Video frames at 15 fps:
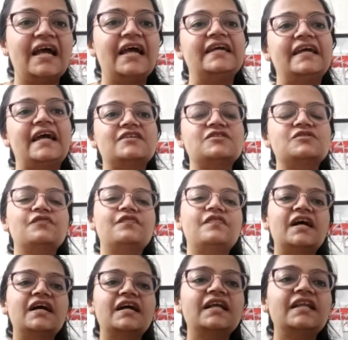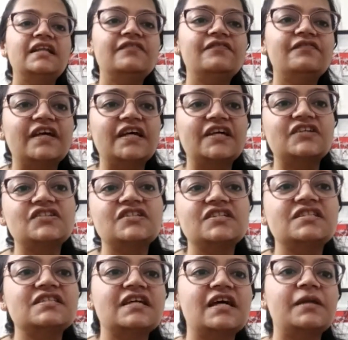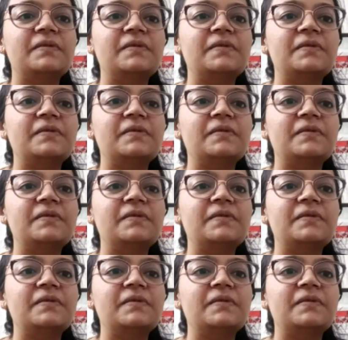Yeah, so fungal infections are